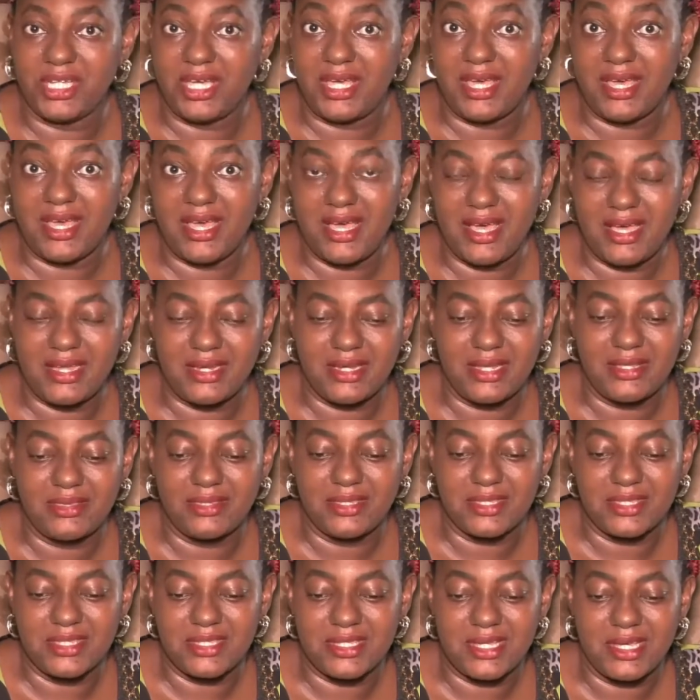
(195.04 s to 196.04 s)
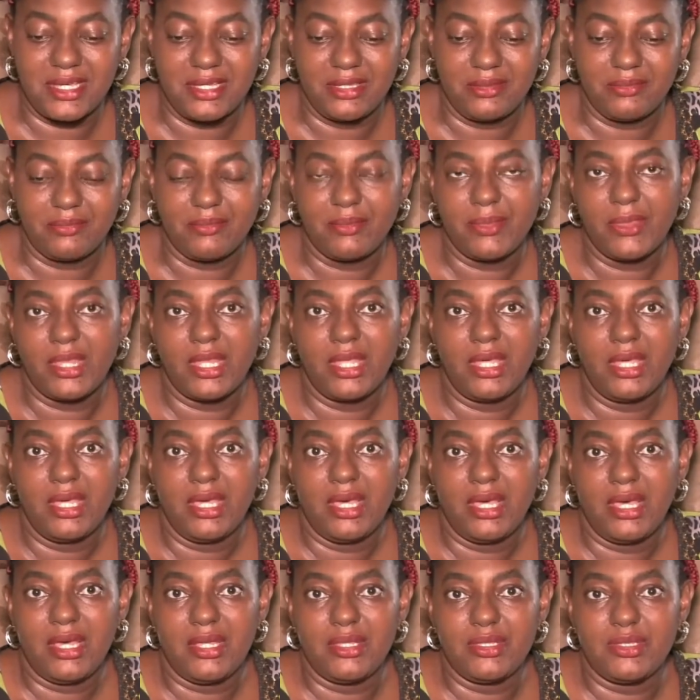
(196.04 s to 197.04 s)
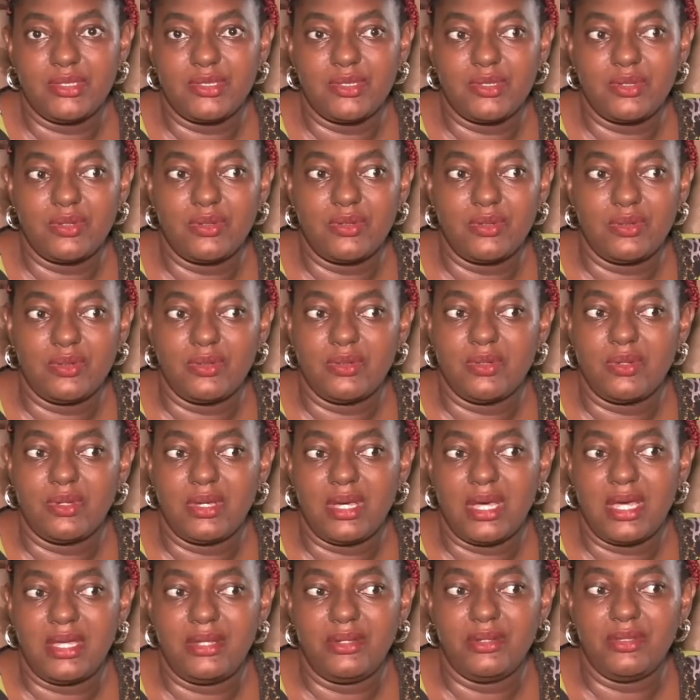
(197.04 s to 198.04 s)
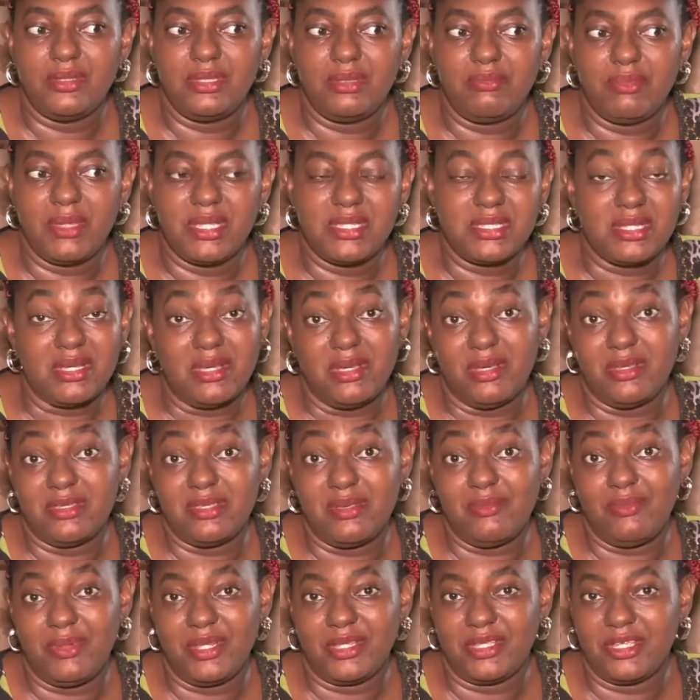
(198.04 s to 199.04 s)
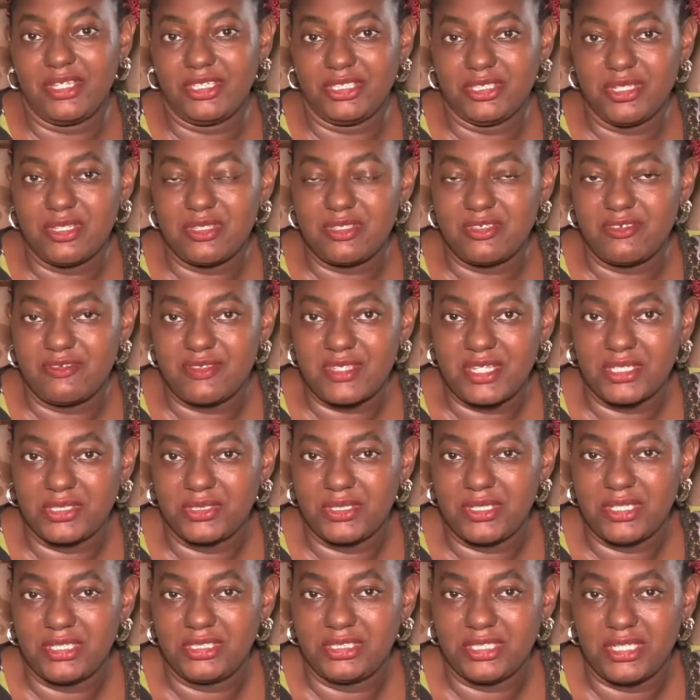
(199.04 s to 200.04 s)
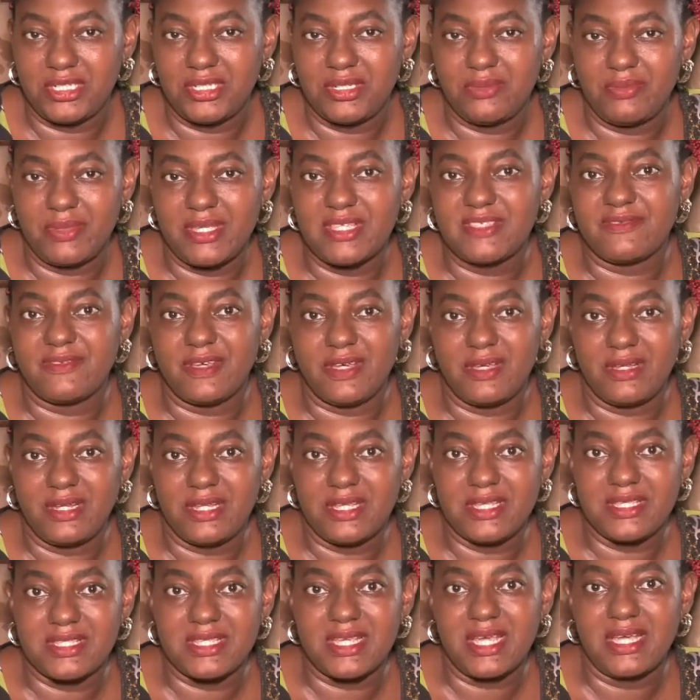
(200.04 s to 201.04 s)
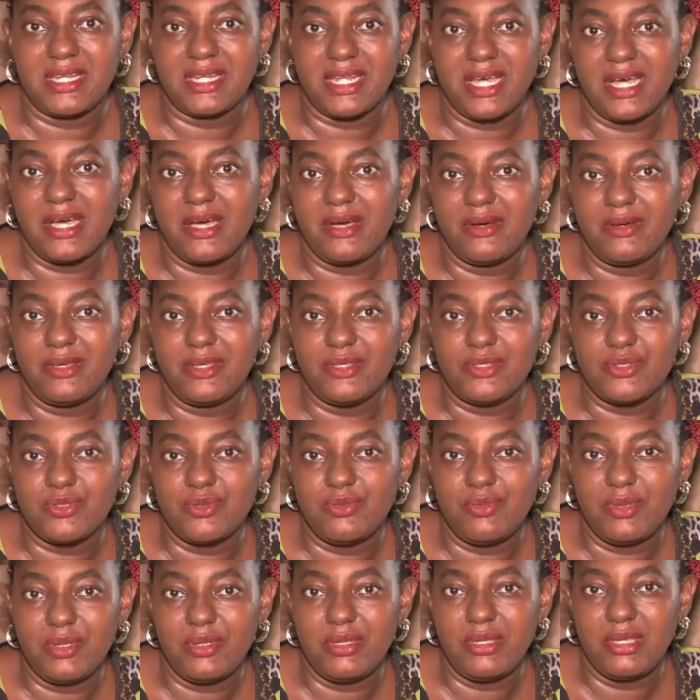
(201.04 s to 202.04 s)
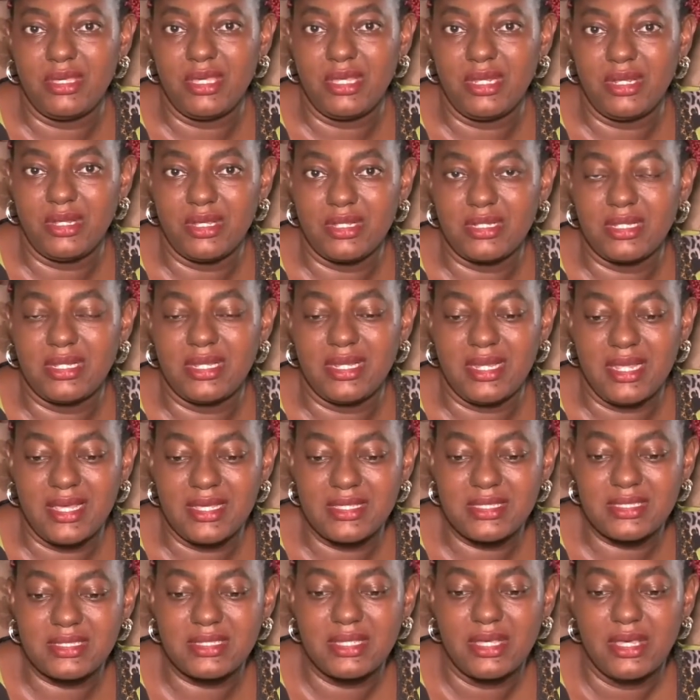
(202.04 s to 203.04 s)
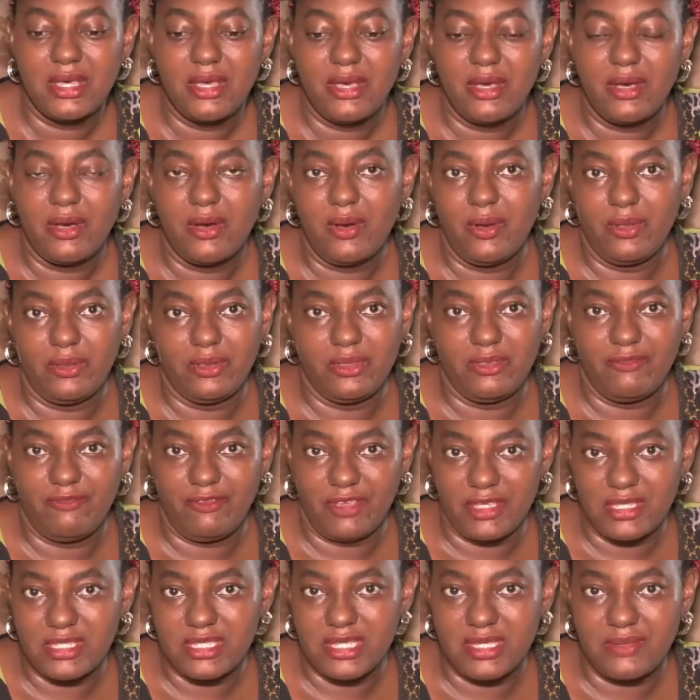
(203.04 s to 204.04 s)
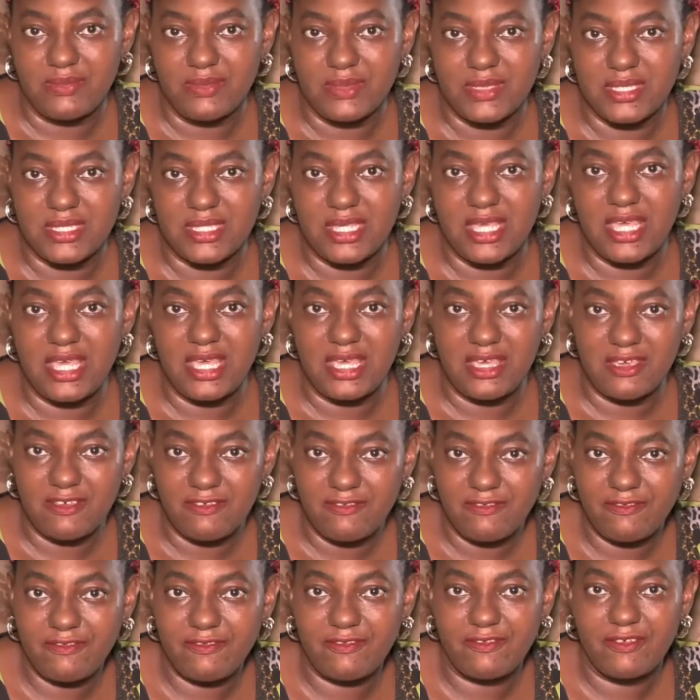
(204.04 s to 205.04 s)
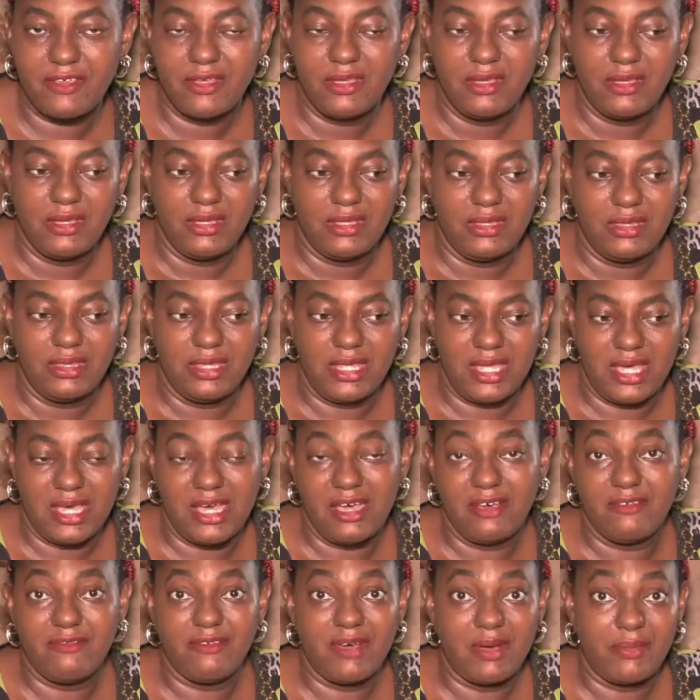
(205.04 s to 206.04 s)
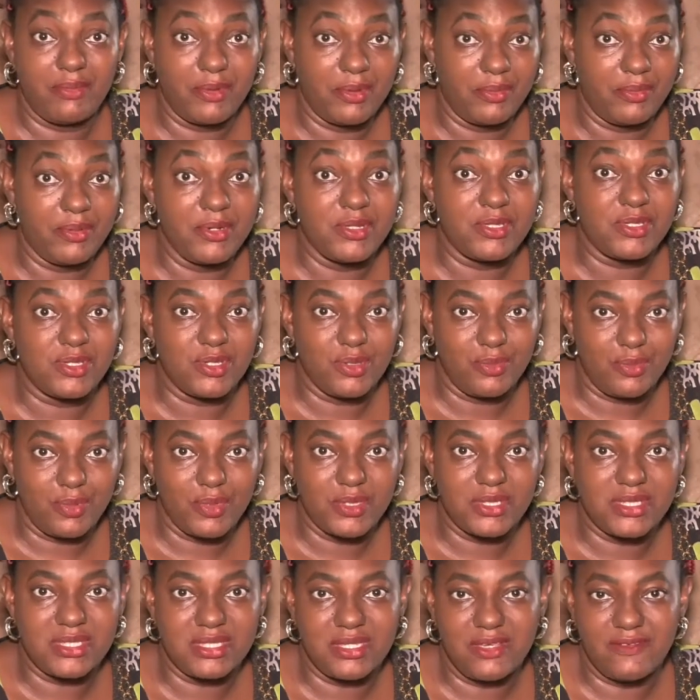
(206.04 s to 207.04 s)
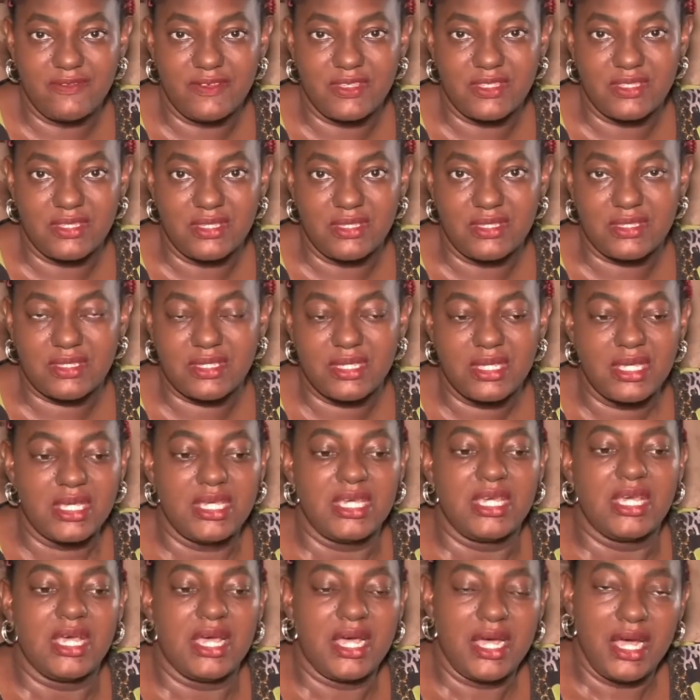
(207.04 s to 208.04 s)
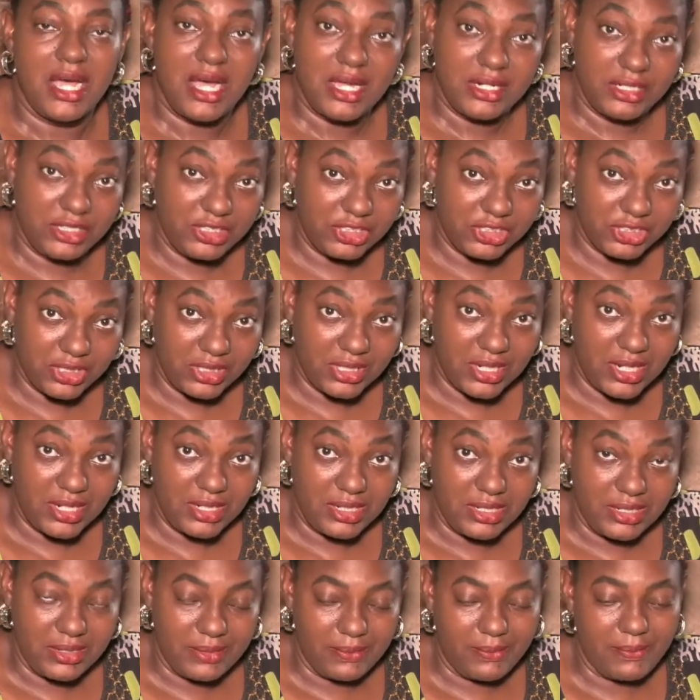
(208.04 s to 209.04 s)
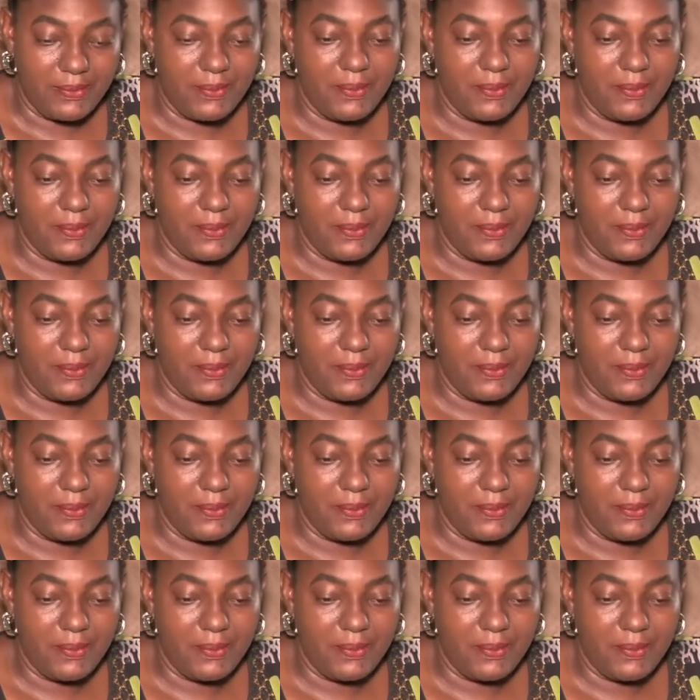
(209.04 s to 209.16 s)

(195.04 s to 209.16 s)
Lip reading: I had at the time. And so I know the mental health implications of sexual and gender-based violence and how it will be a lot less on the victims if they have appropriate support services. Additionally,